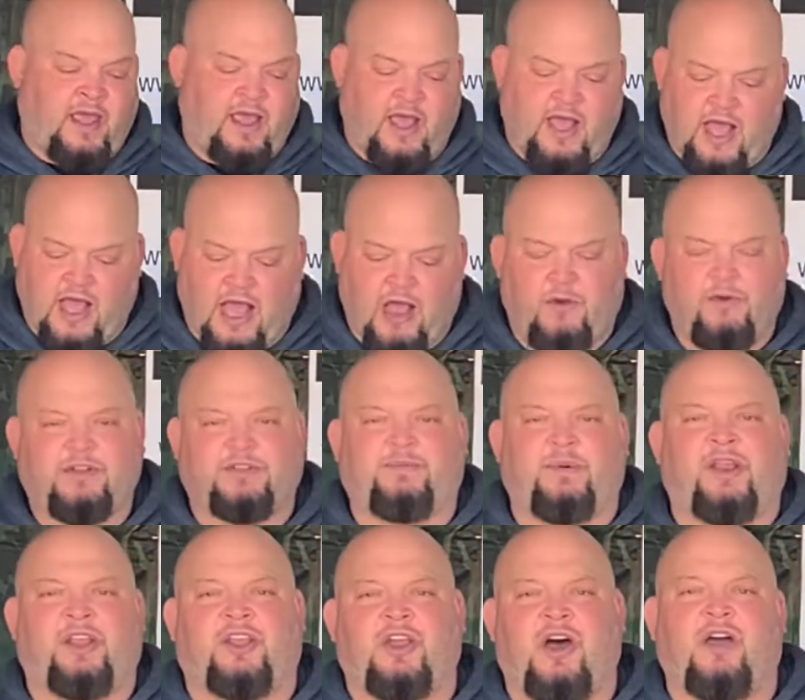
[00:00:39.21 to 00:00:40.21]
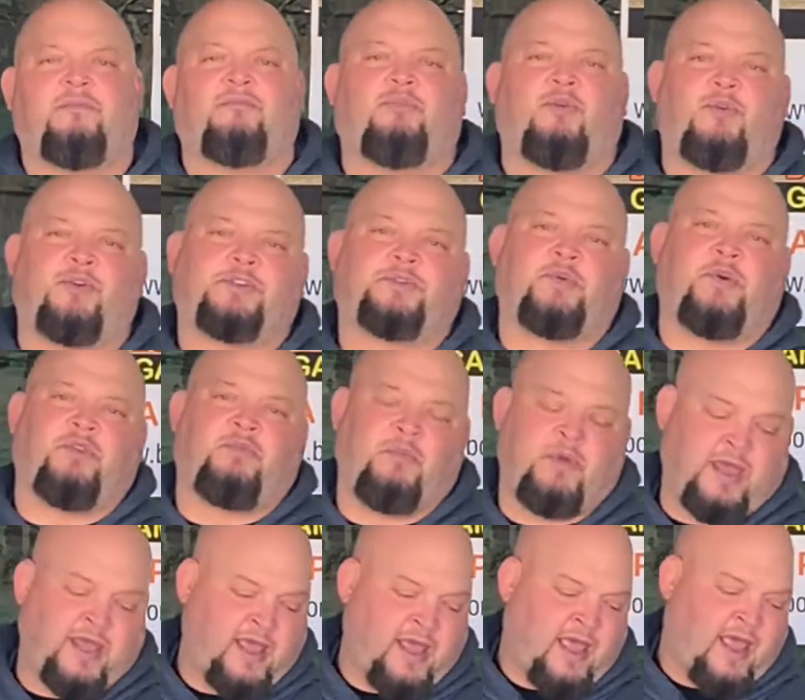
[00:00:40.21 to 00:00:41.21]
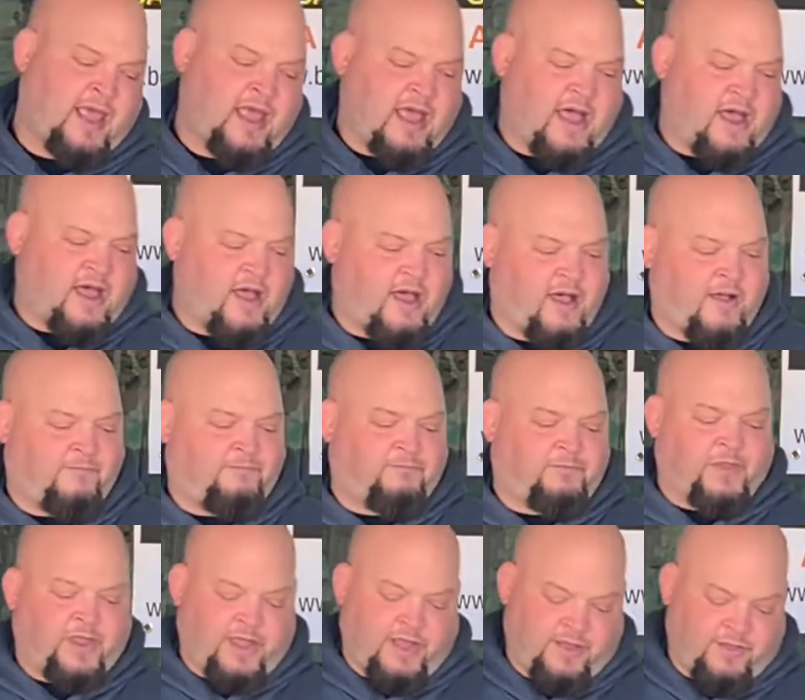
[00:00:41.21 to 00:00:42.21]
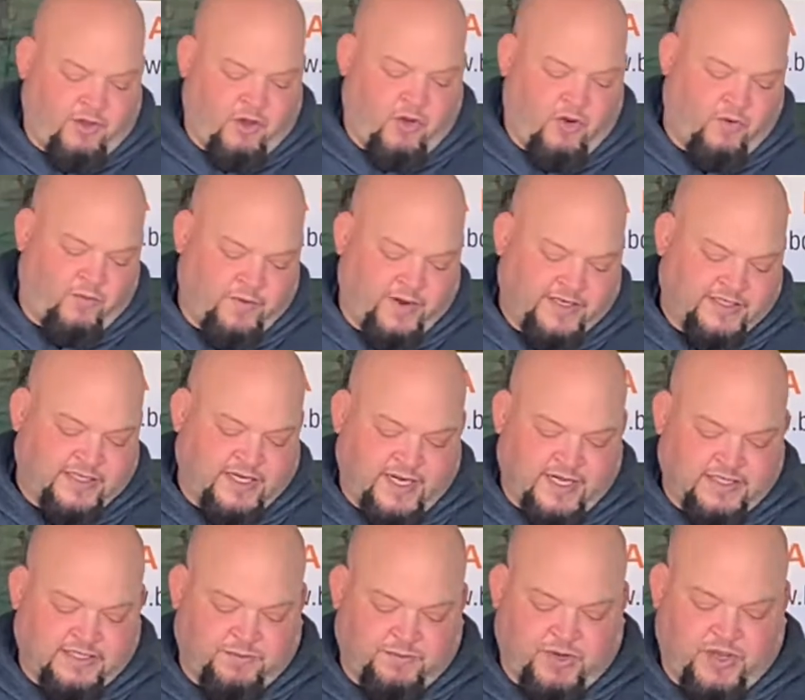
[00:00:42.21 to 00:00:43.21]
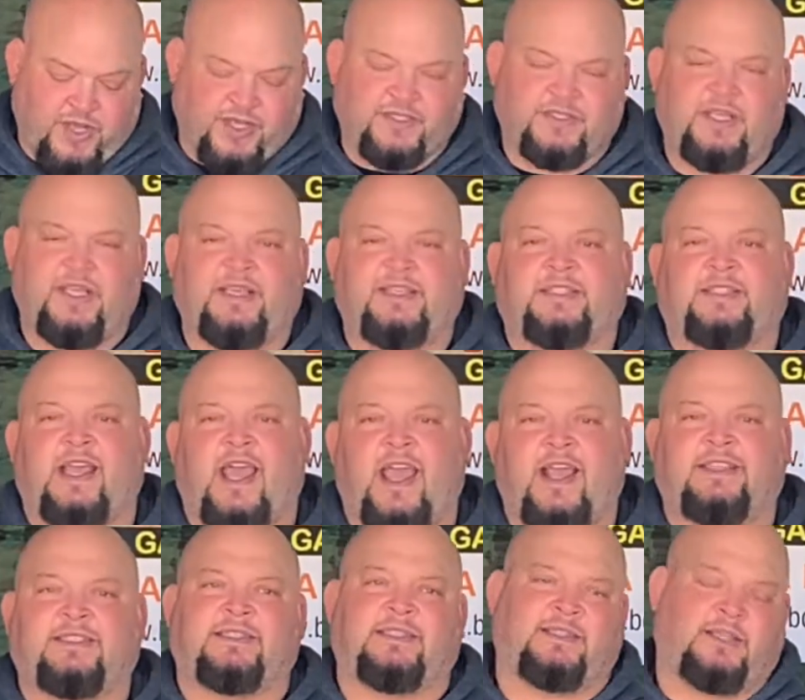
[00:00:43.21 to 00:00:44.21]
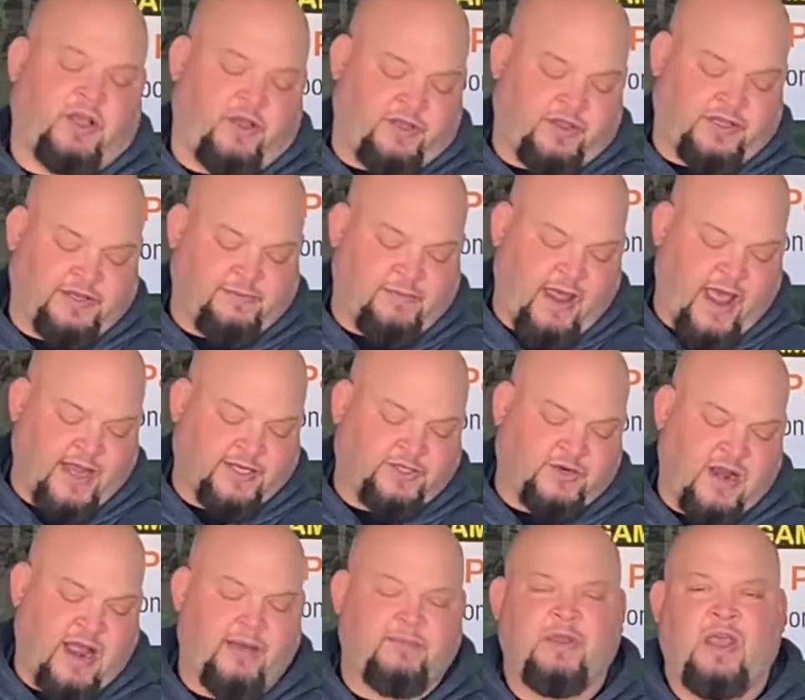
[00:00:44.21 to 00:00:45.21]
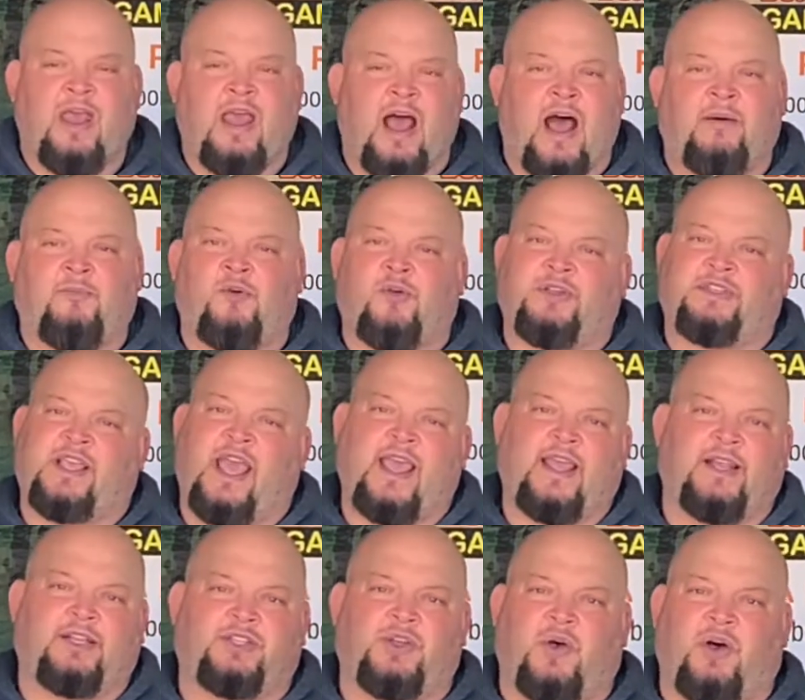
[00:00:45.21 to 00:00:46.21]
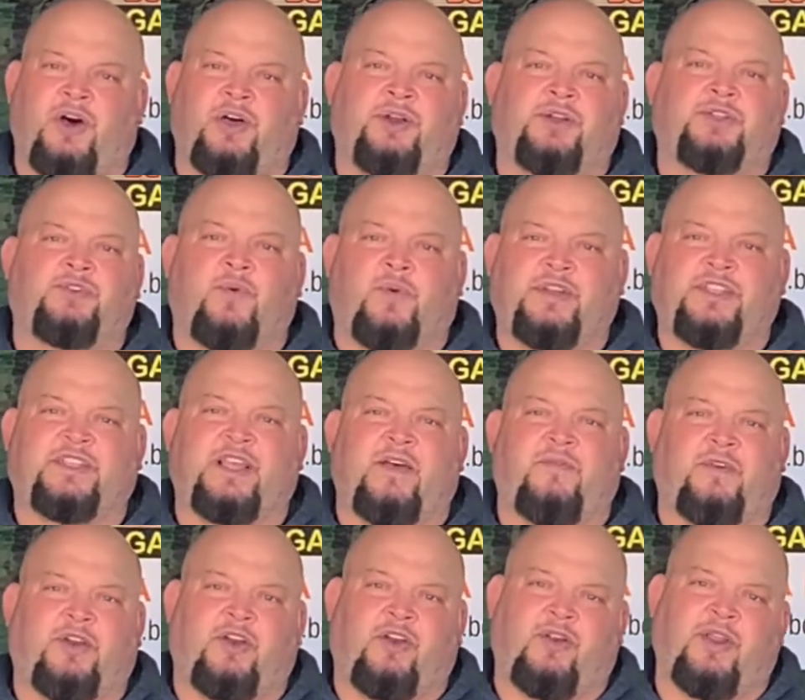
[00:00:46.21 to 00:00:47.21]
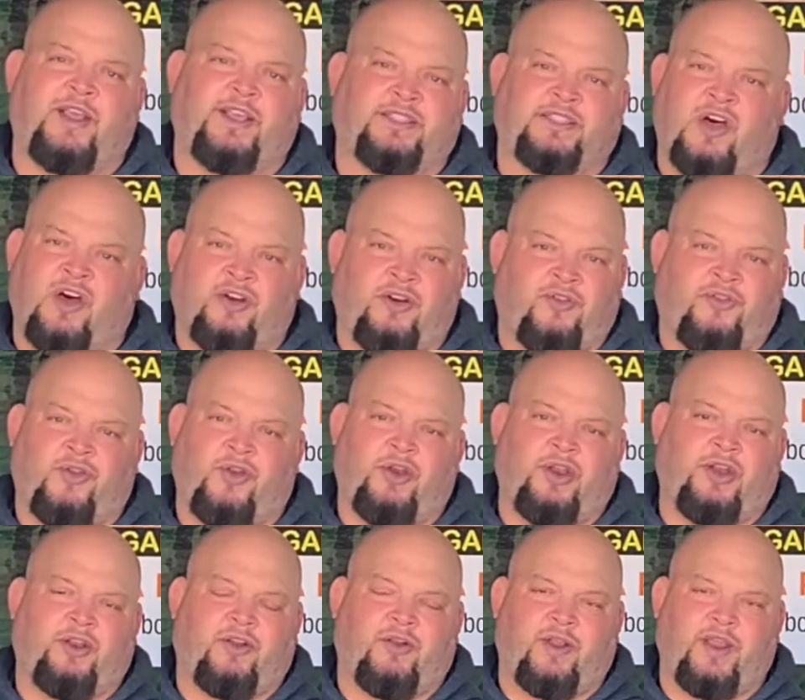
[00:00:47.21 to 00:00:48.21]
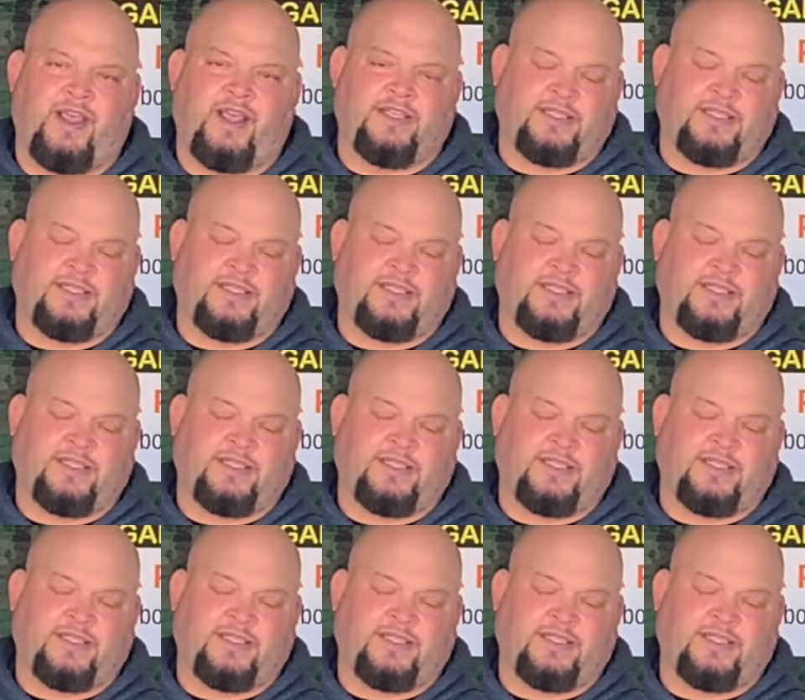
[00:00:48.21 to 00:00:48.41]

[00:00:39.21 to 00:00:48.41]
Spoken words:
I always bring cutting boards with me. The whole reason is because these steaks on this backstrap, I'm only taking it to 127 degrees, 130 degrees.